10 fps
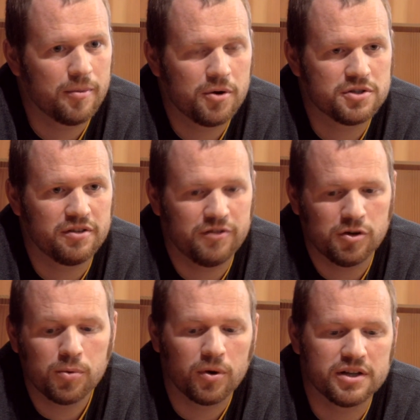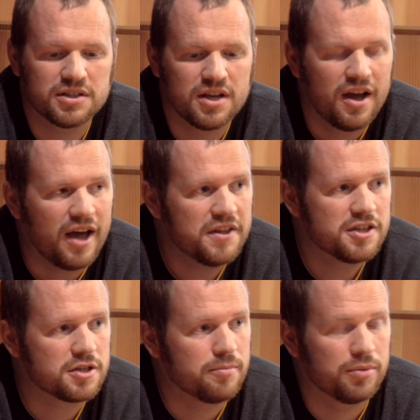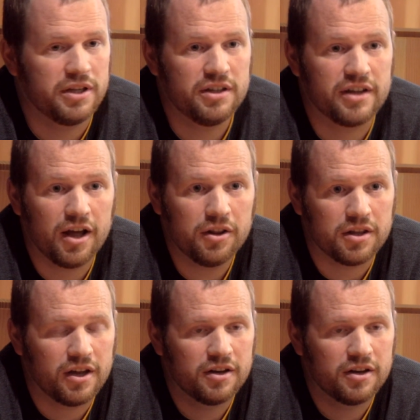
opposing viewpoints, I think is completely healthy.